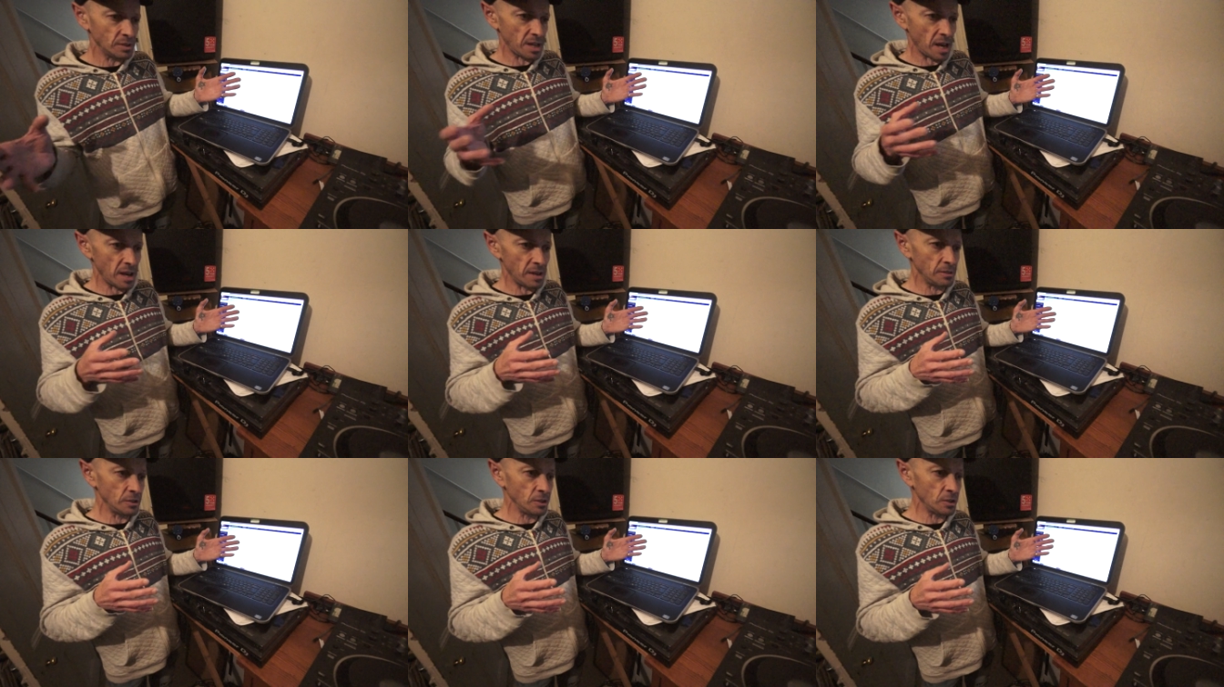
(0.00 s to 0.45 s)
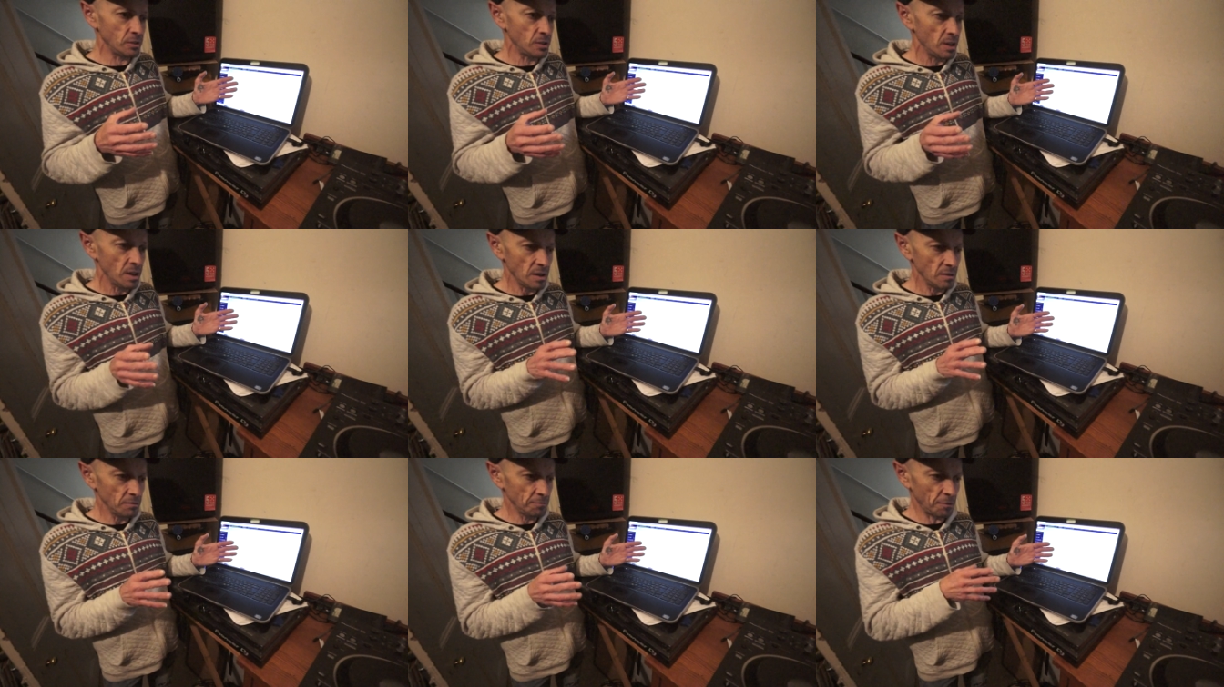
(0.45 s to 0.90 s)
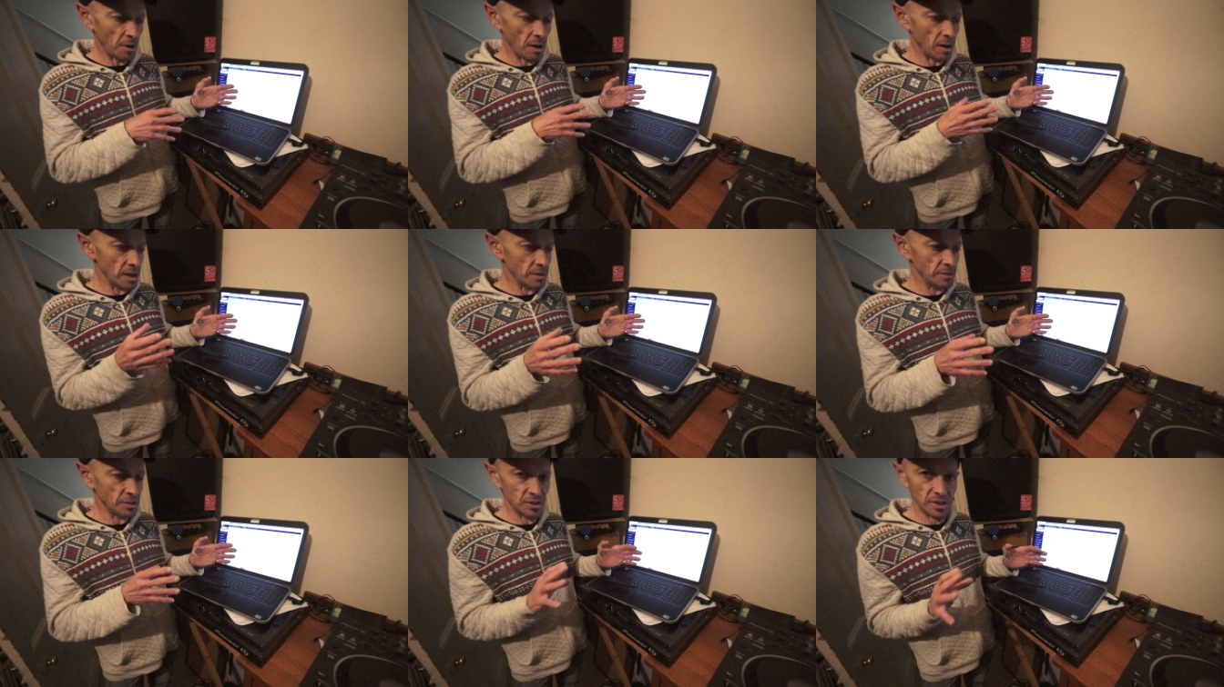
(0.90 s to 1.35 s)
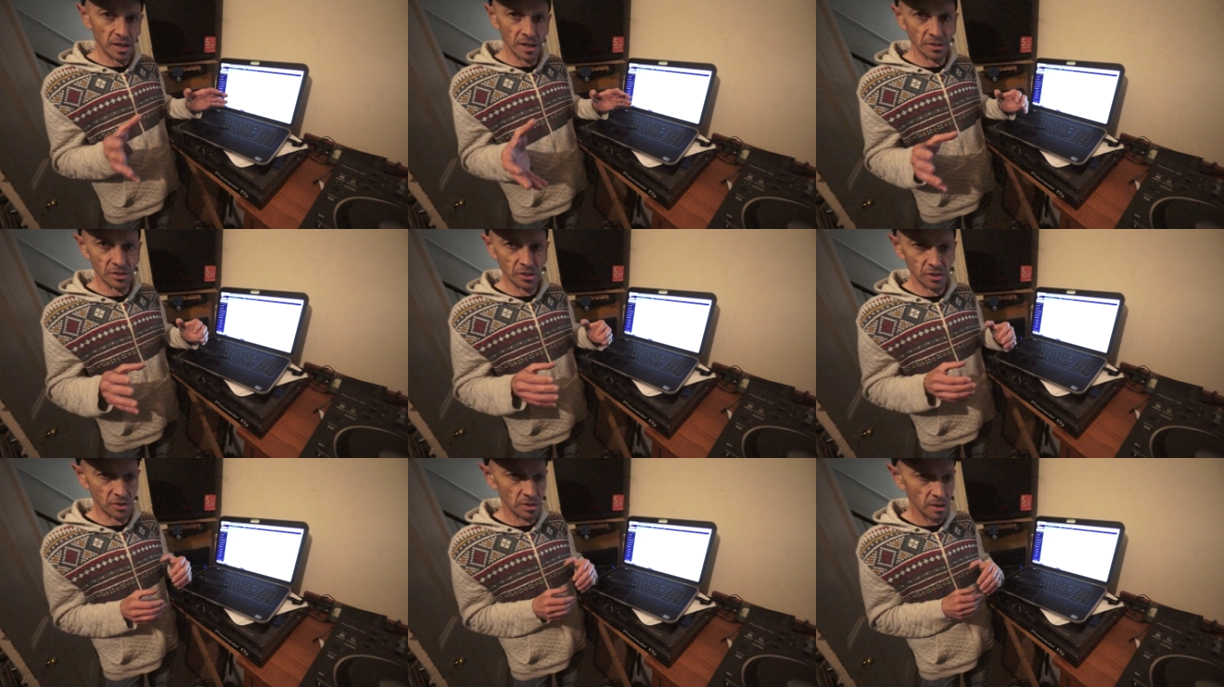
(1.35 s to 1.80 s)
10, 5,
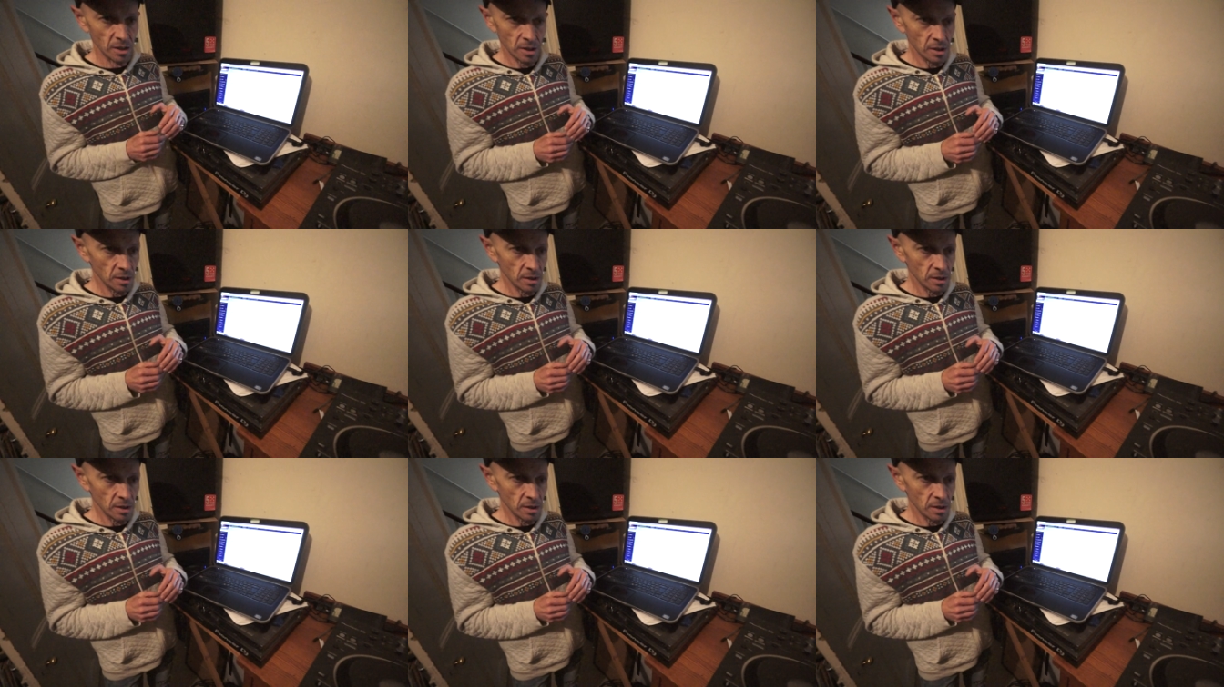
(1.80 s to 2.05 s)
6,